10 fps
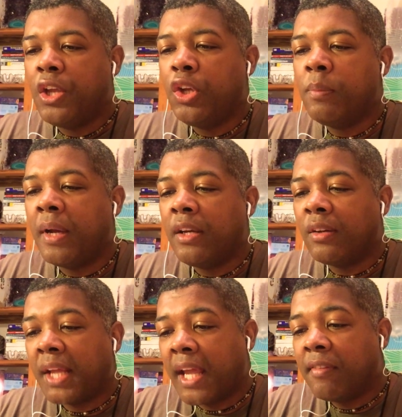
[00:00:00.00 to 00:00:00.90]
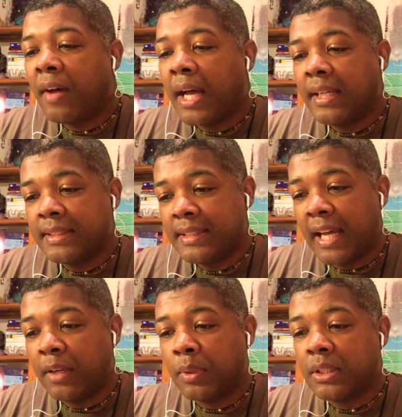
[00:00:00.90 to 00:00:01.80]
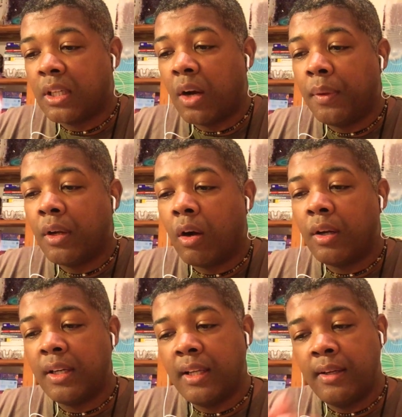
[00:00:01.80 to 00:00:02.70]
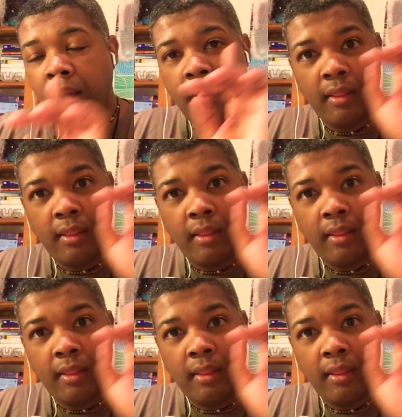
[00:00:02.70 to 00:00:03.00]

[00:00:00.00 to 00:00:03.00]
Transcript: You may not ever understand what's going on in